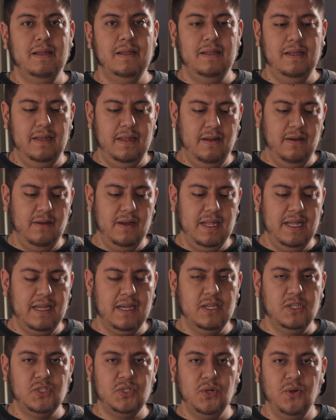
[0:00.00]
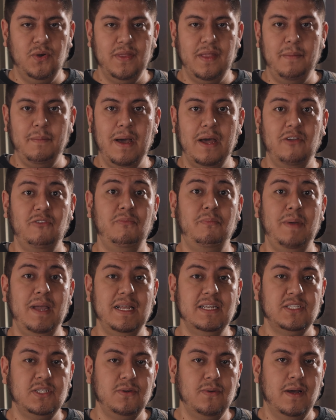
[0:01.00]
literally control the amount of
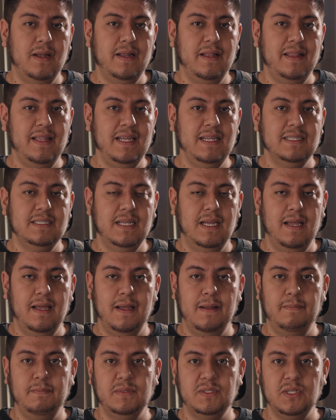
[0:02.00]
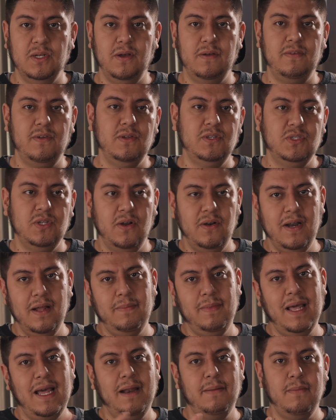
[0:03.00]
bass you want in these. So if you turn
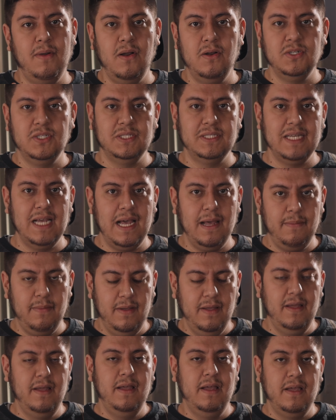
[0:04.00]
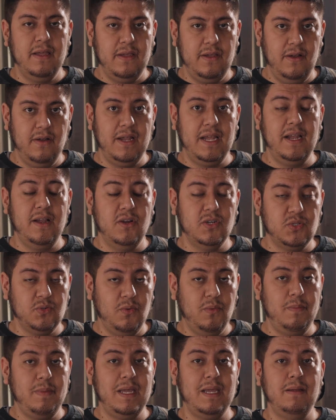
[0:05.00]
up that immersion tab, your ears
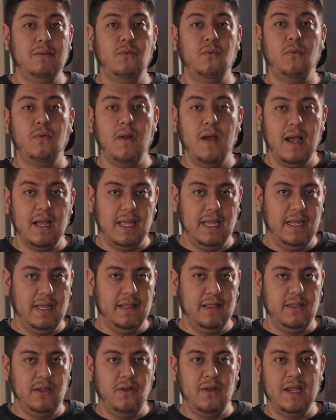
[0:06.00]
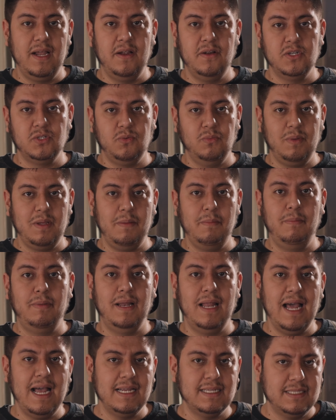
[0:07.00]
will be rocking. Your ears will be
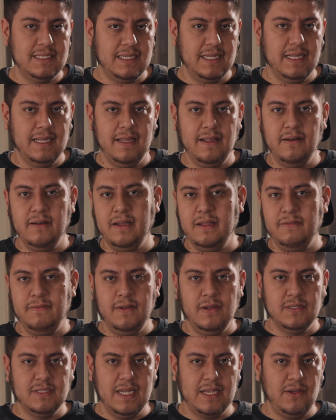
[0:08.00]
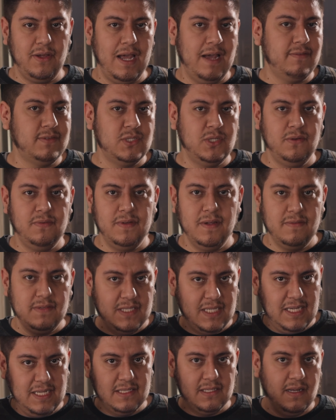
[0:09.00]
blasting. It literally feels like you have
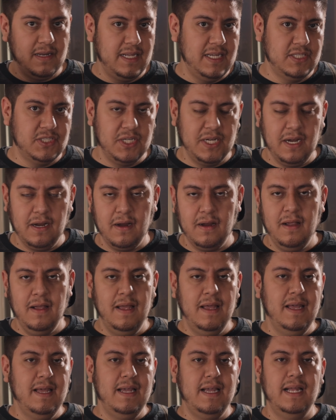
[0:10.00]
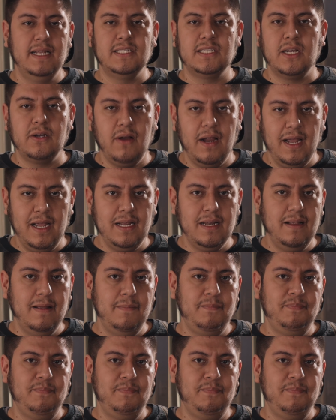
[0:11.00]
215s on each ear. It's great.